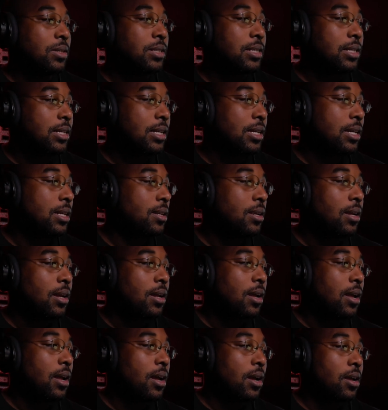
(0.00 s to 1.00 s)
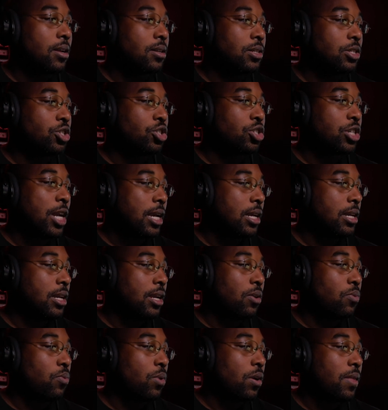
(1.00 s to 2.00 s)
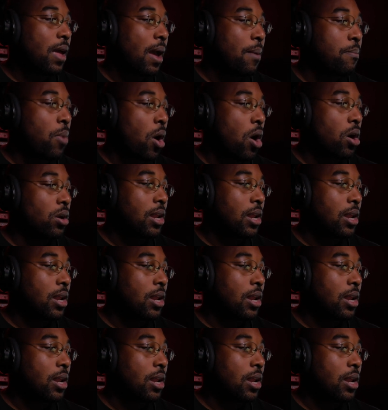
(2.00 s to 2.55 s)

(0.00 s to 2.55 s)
again, shading where that bar